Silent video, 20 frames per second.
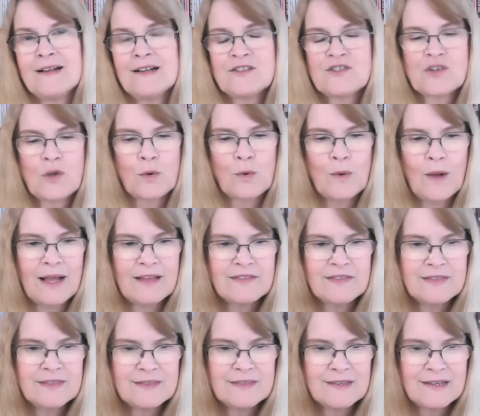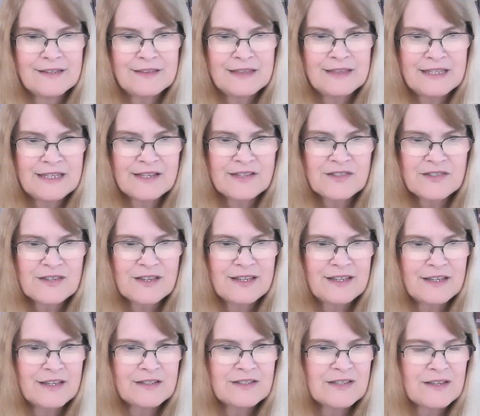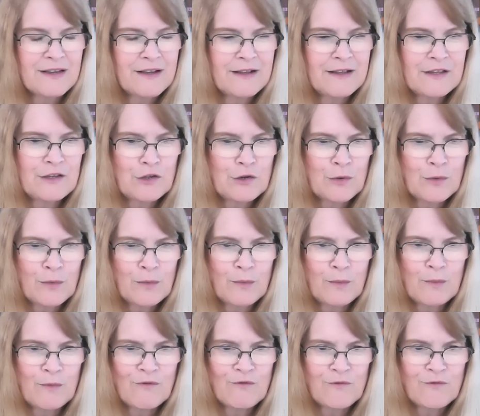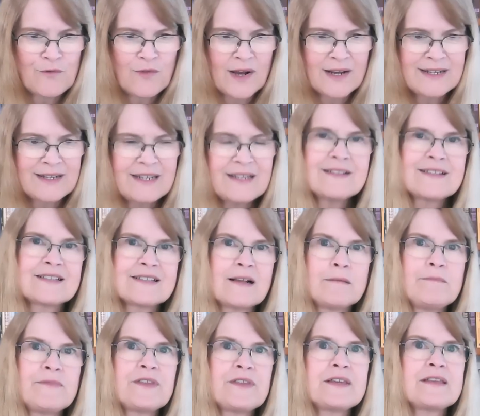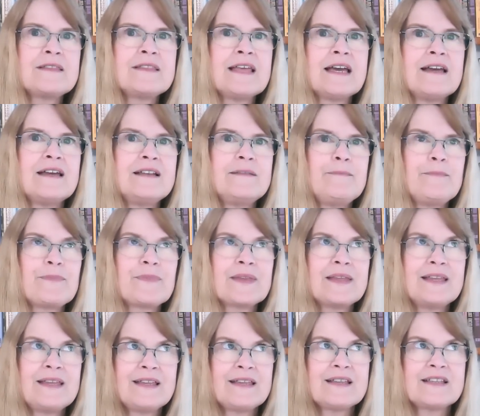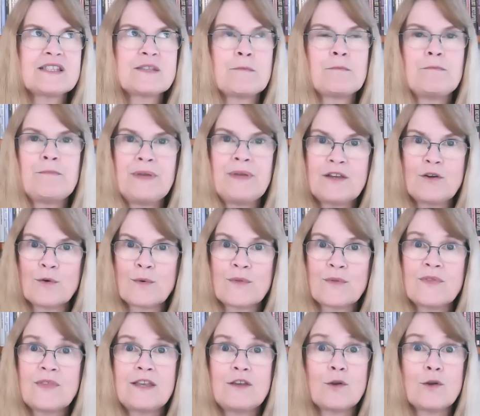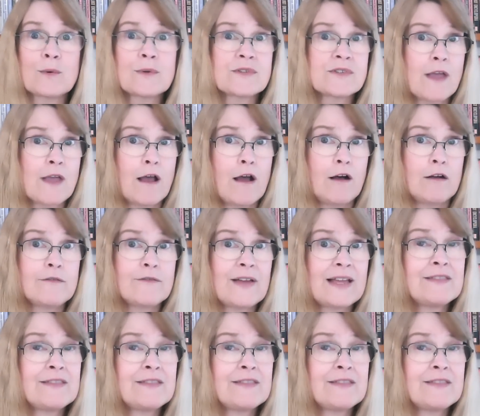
So, and this is, you know, finding something that is bigger than yourself.